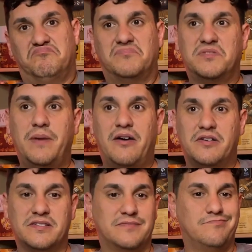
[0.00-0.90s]
it's about
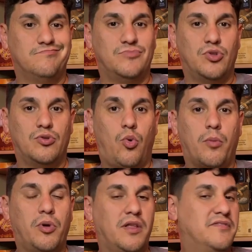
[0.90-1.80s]
as
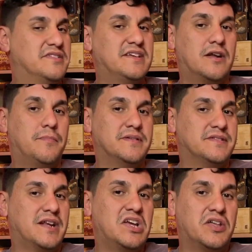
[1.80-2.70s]
normal of a setup as
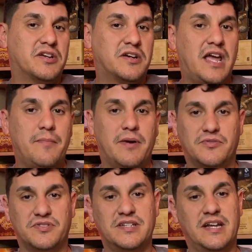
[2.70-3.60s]
any other game. I don't
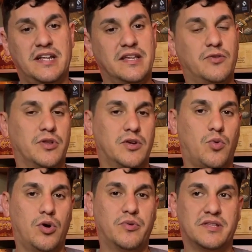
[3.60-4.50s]
see anything really
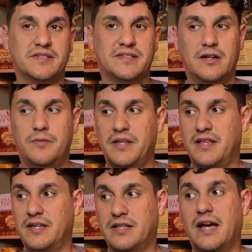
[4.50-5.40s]
wrong with the setup. I
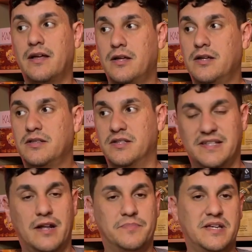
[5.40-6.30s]
think that the
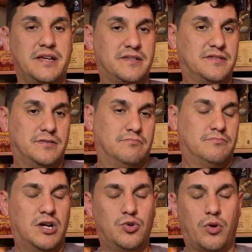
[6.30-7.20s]
setup takes
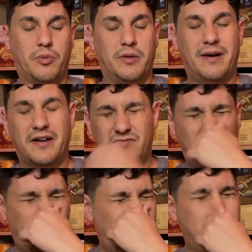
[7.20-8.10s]
a normal amount of
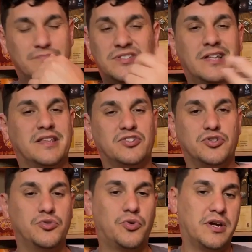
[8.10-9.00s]
time. It's nothing
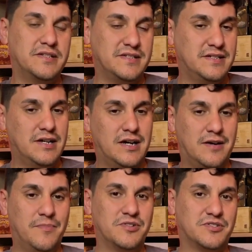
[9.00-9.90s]
too crazy.
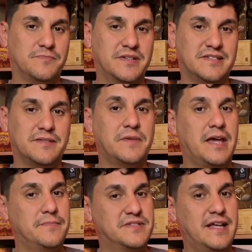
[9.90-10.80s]
Been some
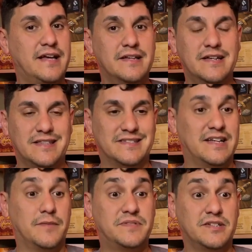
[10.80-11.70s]
games that the
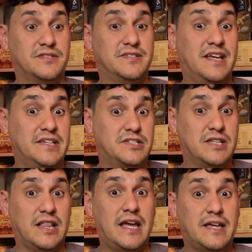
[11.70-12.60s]
setup just takes,
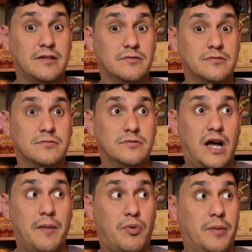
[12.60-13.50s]
like,
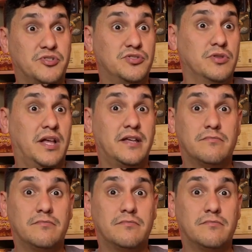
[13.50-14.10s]
I promise you, like